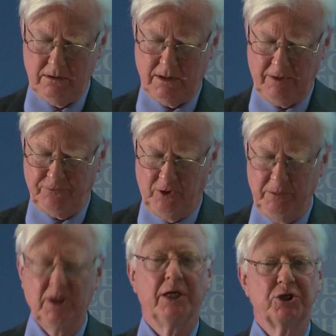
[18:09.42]
That
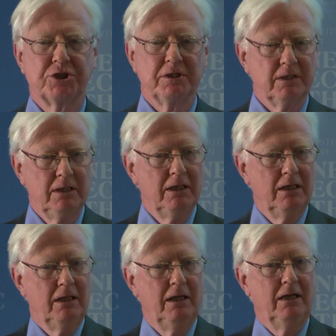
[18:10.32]
formulation,
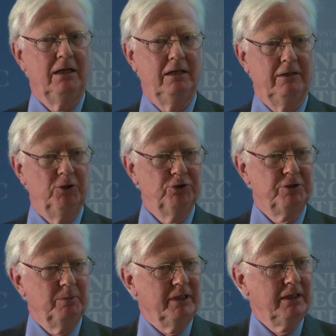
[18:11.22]

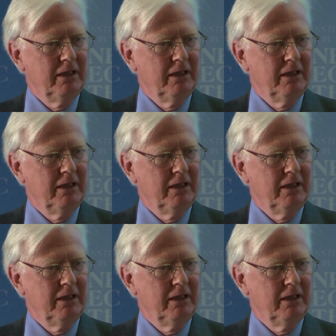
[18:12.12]
notably